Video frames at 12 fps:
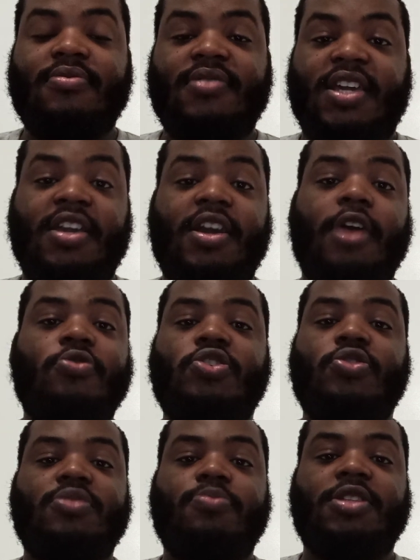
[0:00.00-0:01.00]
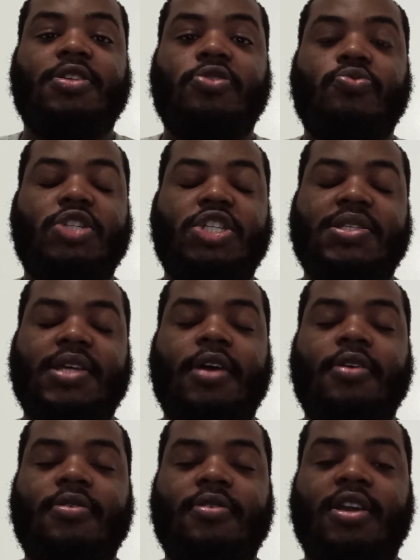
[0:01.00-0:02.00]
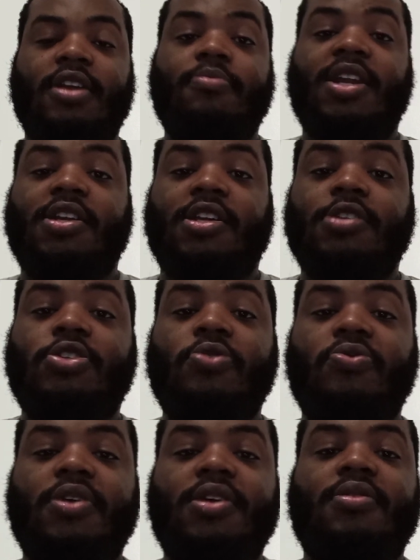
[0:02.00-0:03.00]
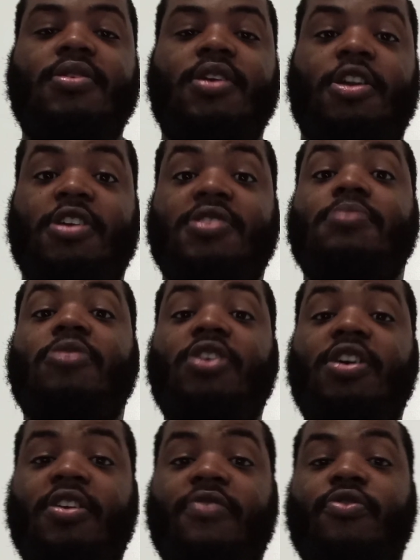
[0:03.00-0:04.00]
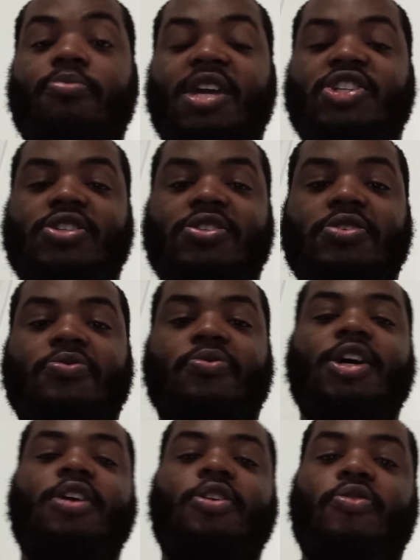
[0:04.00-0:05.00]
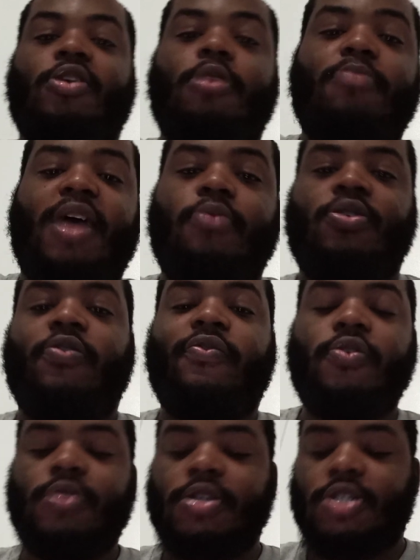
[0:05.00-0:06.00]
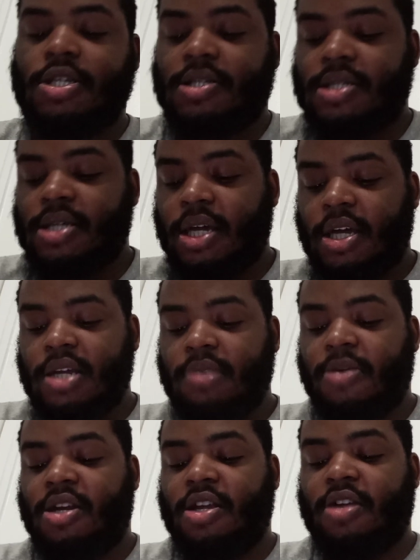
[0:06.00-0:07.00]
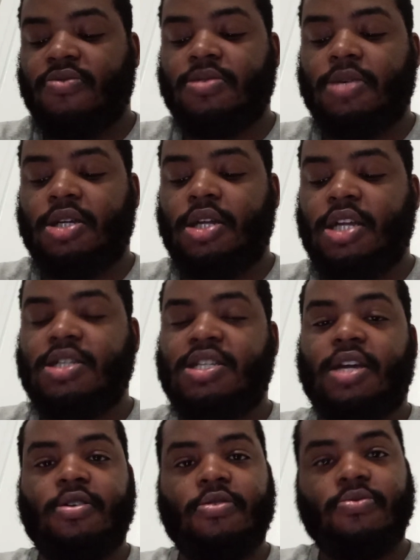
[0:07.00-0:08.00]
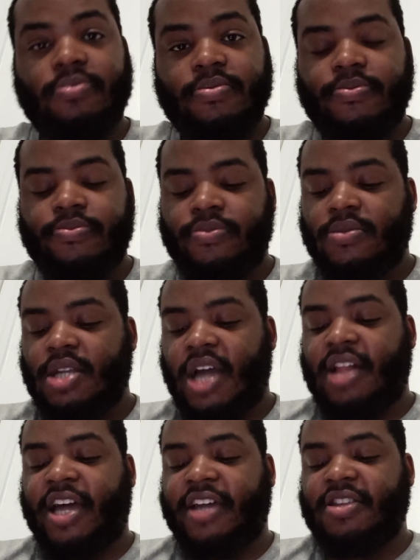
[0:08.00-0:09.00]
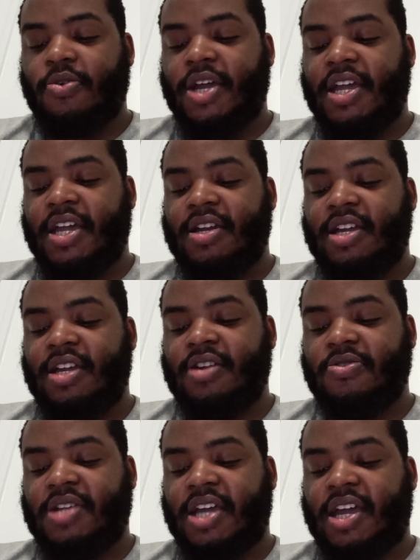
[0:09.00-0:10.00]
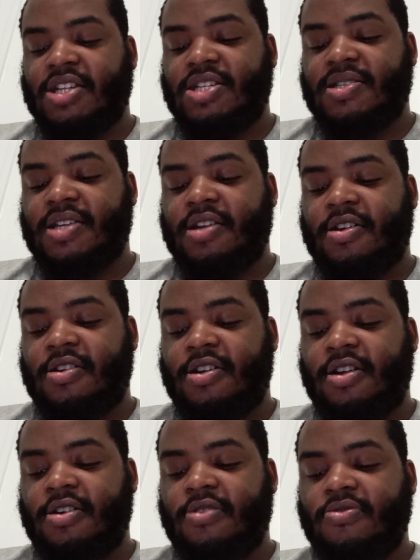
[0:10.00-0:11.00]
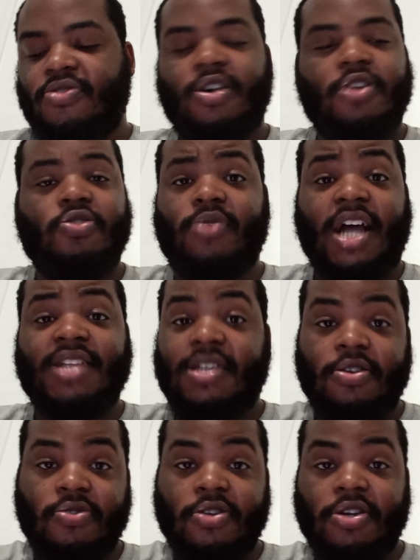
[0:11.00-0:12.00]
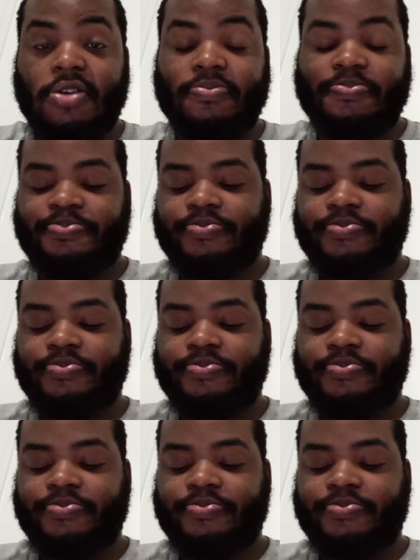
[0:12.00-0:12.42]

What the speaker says: He ain't got no choice but to do what she say. And you better get to it. And get some good information, too. Don't come back with no foolishness. Better give her some good intel. I like the way Anna handled that. She said, no. You're going to do what I tell you to do.